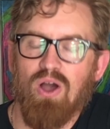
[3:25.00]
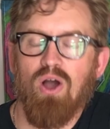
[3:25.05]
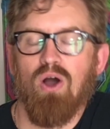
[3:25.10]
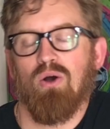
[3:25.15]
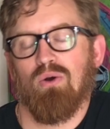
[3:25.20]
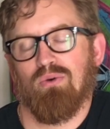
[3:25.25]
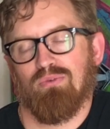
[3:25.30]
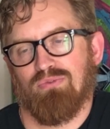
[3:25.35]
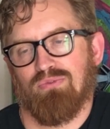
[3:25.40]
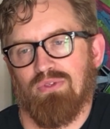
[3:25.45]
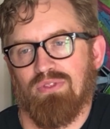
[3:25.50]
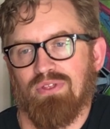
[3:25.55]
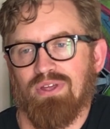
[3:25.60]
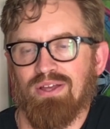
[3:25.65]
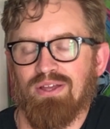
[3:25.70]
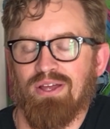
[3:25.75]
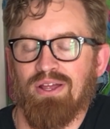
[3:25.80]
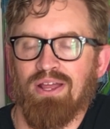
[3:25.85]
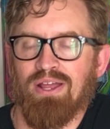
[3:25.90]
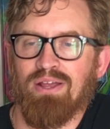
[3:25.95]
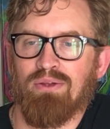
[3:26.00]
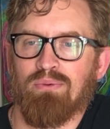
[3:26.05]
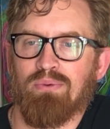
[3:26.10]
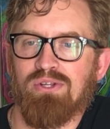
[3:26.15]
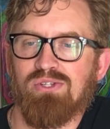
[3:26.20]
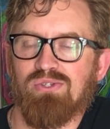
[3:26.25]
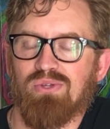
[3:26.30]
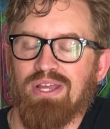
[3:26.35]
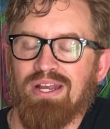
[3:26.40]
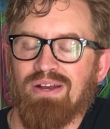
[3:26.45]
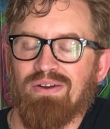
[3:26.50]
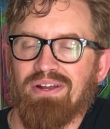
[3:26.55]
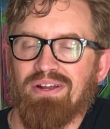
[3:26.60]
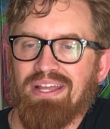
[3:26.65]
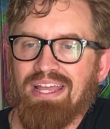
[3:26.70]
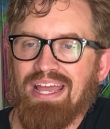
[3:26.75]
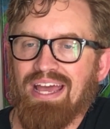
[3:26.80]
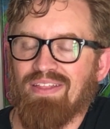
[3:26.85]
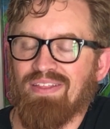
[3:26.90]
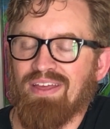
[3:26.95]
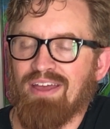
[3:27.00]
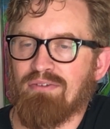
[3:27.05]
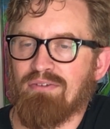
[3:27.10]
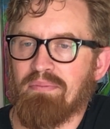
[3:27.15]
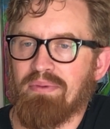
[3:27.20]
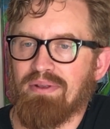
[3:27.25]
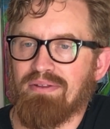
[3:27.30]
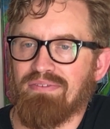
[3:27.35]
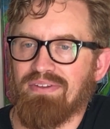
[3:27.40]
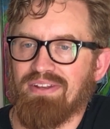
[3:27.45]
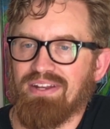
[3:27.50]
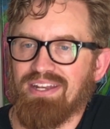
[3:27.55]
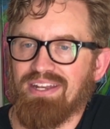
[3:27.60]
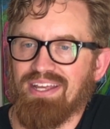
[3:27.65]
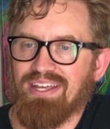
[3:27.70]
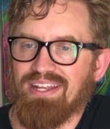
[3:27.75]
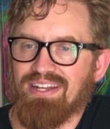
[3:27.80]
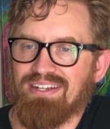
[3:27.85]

Oh, for the original era? Yeah, they haven't been invented yet.